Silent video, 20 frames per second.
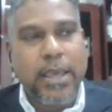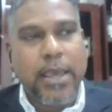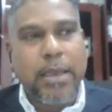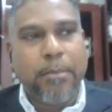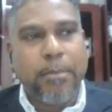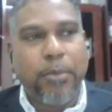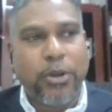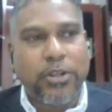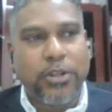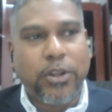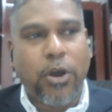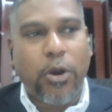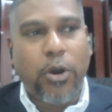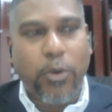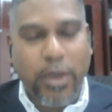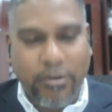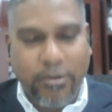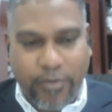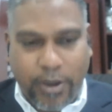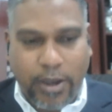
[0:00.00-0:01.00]
But
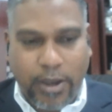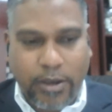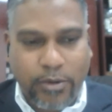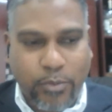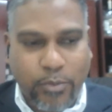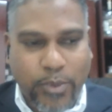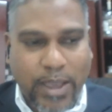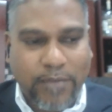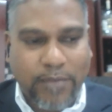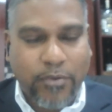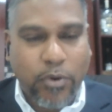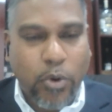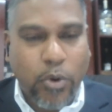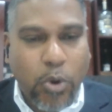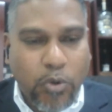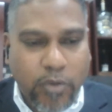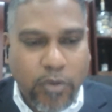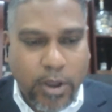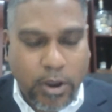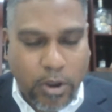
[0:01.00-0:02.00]
however, we have
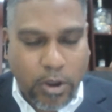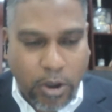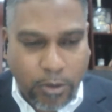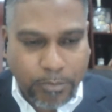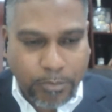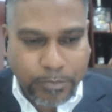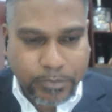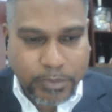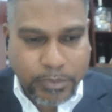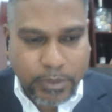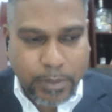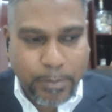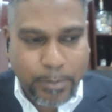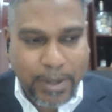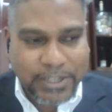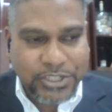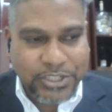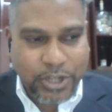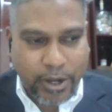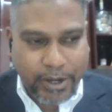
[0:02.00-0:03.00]
overcome the
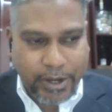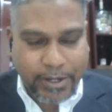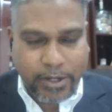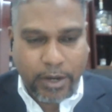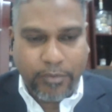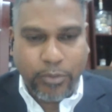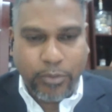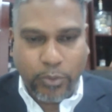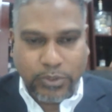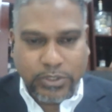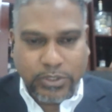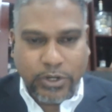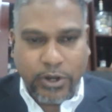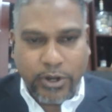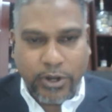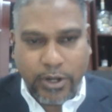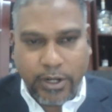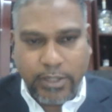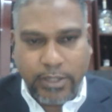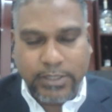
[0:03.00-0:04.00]
majority of those
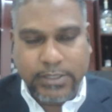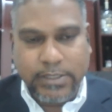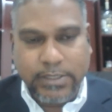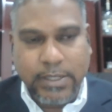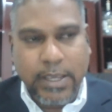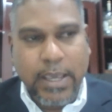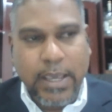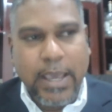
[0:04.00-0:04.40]
hurdles